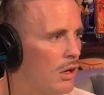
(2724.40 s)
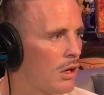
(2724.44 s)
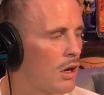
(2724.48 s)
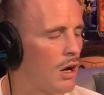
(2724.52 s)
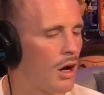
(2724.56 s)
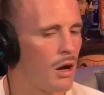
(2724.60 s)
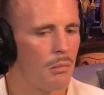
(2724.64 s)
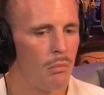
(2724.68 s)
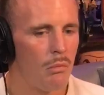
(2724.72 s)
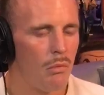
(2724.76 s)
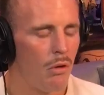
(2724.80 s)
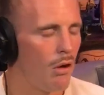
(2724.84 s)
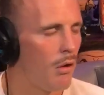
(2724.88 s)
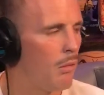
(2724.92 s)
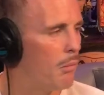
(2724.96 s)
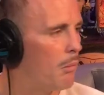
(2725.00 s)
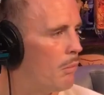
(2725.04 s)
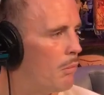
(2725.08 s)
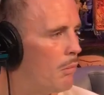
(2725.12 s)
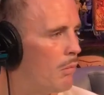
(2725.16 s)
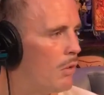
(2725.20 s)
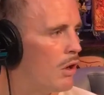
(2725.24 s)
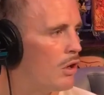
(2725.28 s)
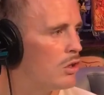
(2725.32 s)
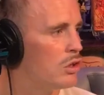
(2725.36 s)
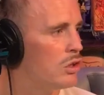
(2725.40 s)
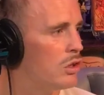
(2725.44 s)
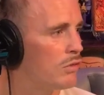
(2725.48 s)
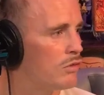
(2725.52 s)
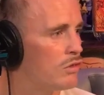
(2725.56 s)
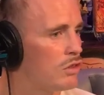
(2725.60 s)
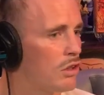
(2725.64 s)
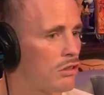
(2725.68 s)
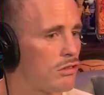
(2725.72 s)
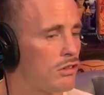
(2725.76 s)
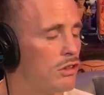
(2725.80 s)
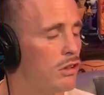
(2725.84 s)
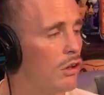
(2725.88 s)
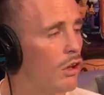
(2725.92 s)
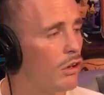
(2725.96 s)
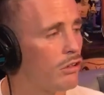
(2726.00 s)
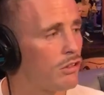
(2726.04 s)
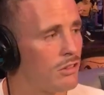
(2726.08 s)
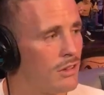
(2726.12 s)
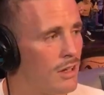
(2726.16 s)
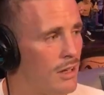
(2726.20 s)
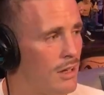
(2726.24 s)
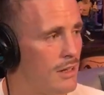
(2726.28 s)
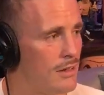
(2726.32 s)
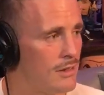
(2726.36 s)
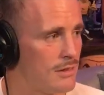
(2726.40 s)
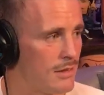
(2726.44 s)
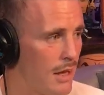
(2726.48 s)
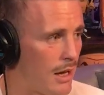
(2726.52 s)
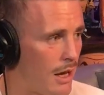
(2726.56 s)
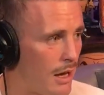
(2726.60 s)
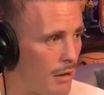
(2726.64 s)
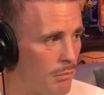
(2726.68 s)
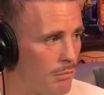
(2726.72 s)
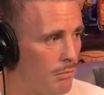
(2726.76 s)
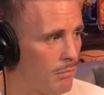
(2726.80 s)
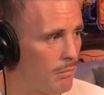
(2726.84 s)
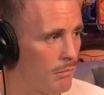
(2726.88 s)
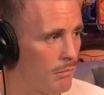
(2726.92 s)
Come on. You've just lost to Islam.